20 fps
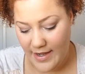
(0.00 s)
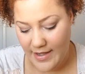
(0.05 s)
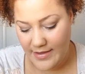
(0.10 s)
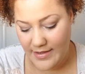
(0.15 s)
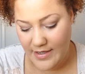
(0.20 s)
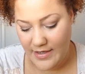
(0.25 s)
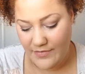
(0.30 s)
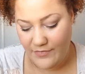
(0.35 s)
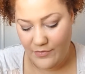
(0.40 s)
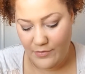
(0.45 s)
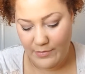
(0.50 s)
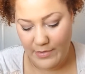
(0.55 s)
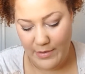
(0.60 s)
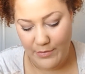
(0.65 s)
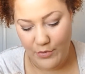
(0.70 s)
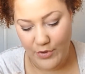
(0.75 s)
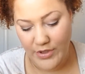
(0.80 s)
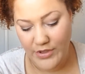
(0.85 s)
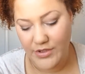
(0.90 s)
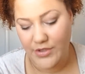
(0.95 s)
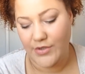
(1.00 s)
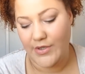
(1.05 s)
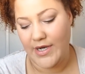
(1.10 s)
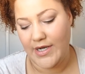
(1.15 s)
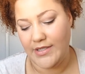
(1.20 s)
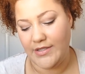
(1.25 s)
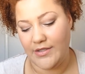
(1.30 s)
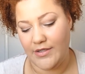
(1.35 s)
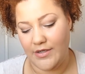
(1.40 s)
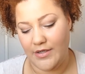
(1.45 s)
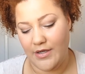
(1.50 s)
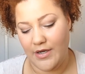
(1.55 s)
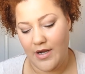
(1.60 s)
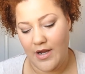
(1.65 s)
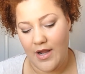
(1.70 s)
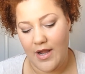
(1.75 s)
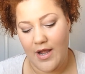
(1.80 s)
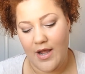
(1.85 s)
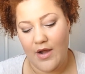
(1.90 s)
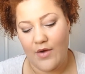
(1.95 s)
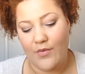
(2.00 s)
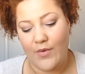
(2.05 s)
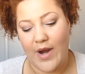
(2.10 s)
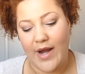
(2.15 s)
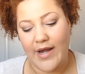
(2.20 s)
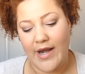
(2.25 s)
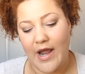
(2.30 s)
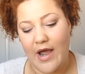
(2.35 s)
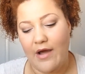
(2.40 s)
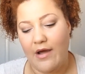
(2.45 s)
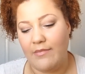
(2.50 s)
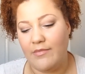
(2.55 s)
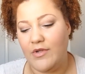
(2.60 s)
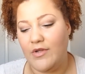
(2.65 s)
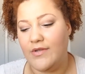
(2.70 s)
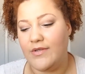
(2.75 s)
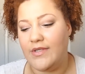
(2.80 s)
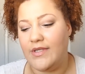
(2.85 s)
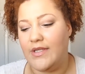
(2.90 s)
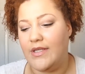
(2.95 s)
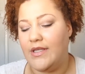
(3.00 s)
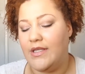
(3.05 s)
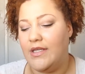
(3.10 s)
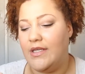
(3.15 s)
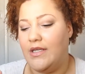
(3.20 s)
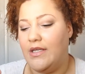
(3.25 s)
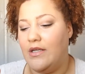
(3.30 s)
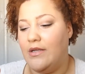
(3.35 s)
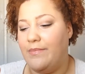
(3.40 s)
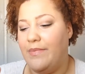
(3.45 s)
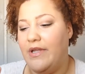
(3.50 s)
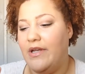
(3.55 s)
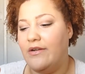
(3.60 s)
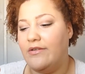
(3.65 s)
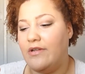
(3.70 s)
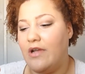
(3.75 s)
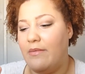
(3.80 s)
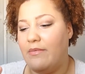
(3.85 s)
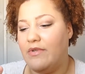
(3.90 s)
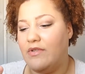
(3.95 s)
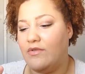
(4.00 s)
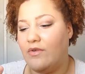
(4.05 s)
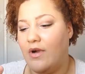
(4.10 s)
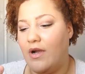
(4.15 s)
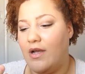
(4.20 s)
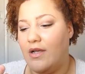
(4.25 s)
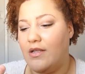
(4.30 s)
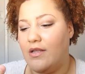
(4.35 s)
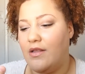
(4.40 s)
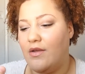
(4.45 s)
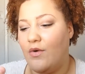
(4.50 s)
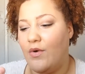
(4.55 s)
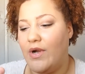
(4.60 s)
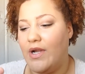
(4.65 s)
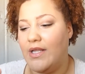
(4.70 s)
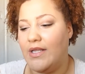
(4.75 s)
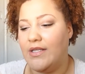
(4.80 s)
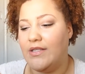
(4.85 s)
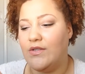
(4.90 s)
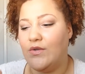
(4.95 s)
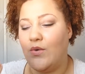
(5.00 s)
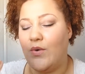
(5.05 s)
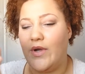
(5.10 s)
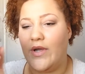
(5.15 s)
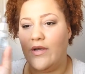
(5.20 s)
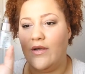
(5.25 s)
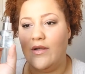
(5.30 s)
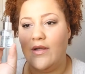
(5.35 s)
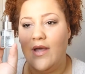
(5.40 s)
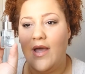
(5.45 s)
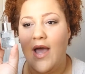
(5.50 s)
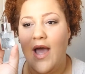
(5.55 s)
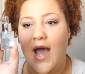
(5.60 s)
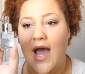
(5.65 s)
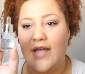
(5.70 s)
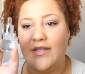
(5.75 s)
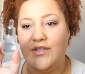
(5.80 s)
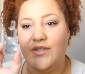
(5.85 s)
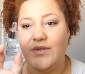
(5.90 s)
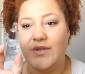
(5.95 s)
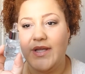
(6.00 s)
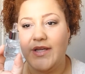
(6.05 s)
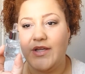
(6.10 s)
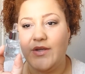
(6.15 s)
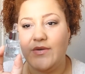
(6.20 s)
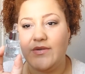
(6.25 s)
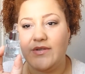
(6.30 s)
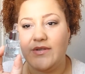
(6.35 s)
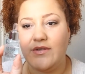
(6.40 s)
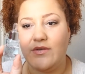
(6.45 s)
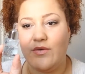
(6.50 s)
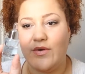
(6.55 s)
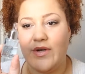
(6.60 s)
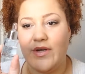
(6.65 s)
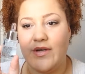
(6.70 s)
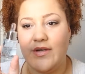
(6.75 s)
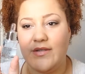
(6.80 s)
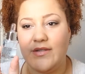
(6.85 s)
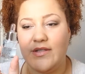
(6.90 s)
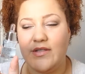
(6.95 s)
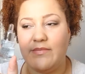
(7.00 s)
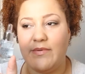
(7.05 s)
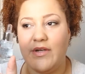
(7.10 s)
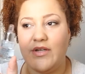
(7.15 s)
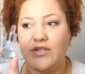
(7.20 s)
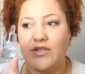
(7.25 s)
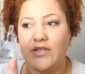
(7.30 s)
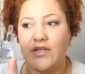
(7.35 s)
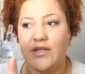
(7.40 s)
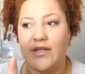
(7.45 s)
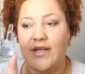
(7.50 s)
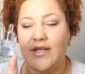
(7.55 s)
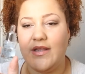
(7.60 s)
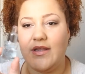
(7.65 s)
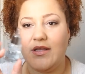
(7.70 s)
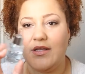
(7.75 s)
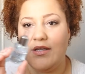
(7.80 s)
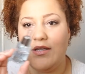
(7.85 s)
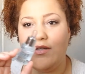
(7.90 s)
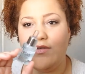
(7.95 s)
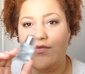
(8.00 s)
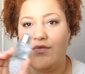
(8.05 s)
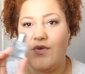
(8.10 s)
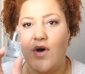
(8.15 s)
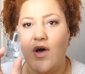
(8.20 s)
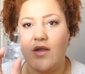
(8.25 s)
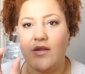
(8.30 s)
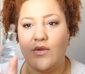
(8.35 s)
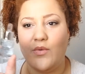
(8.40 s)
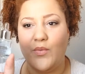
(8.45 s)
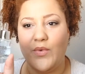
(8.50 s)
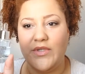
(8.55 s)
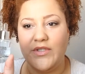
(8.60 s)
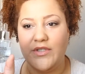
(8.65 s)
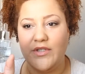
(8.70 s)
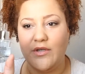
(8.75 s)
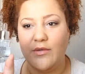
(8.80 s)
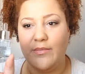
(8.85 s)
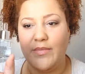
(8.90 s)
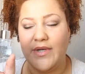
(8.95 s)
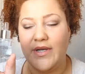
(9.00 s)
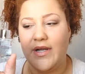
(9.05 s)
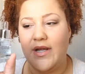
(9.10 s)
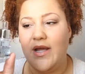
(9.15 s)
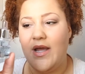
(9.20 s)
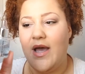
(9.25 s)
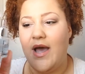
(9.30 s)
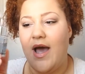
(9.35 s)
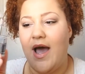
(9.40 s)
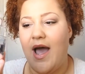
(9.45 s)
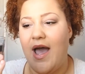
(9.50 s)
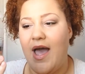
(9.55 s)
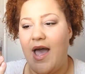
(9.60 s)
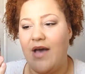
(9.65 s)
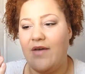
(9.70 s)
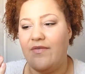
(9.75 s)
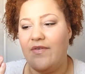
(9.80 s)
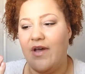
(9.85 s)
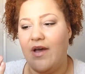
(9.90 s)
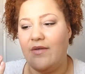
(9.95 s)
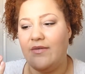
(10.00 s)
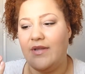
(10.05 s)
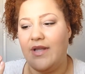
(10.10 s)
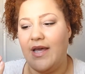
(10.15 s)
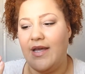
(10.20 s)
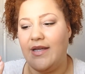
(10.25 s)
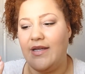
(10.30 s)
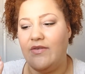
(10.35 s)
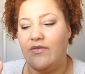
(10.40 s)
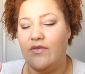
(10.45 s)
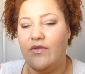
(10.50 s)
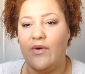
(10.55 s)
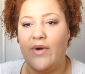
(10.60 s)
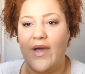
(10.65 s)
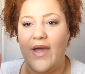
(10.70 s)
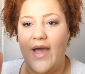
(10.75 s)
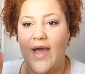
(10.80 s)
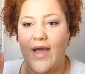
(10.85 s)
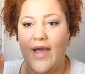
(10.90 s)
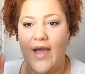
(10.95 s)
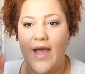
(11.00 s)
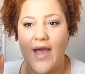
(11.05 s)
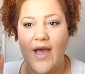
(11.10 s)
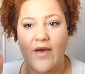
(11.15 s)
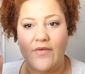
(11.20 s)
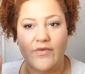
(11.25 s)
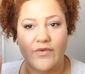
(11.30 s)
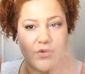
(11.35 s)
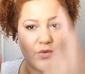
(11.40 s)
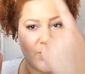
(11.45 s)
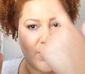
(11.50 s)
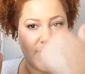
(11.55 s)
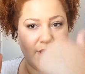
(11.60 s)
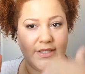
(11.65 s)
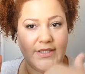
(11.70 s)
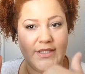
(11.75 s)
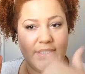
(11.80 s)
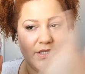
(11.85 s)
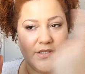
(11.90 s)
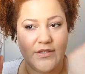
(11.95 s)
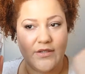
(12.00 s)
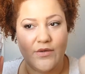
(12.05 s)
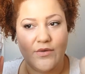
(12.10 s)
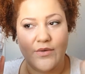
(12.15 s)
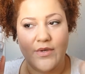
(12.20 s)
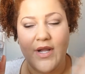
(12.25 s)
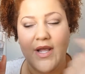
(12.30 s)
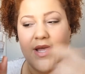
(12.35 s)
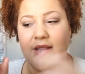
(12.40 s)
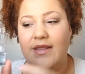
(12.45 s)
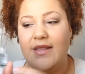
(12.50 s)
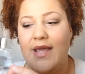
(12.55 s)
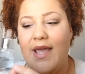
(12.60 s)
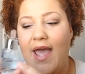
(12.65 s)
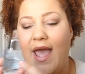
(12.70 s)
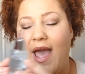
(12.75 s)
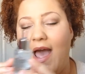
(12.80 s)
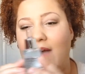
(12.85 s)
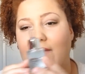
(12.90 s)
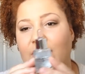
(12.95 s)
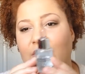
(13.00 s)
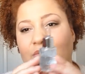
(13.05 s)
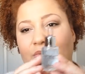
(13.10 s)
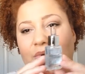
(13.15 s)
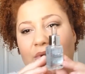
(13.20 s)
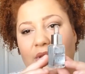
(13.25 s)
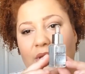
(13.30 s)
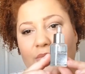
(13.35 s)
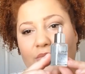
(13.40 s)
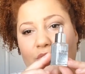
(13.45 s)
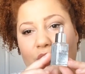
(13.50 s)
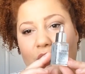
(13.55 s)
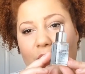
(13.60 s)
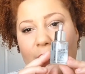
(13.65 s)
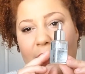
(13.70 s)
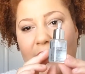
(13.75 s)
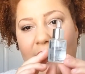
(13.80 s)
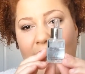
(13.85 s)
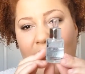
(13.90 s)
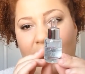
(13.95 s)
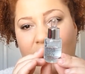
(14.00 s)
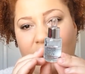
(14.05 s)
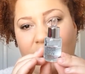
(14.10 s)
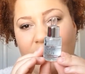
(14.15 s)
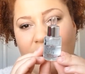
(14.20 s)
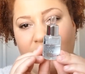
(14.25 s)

And then for my moisturizer, right now I'm using the Peter Thomas Roth Oilless Oil. I do like using oils, especially in the fall and winter, but I have found that even though I have an oily T-zone, they haven't really broke me out.